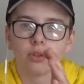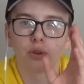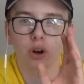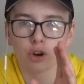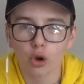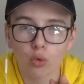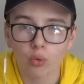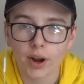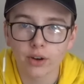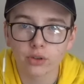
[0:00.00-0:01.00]
there are no
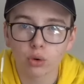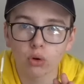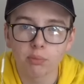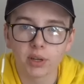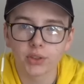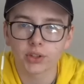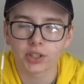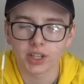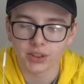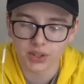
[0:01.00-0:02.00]
rares or
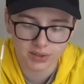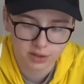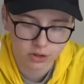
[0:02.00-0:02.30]
mythics in this,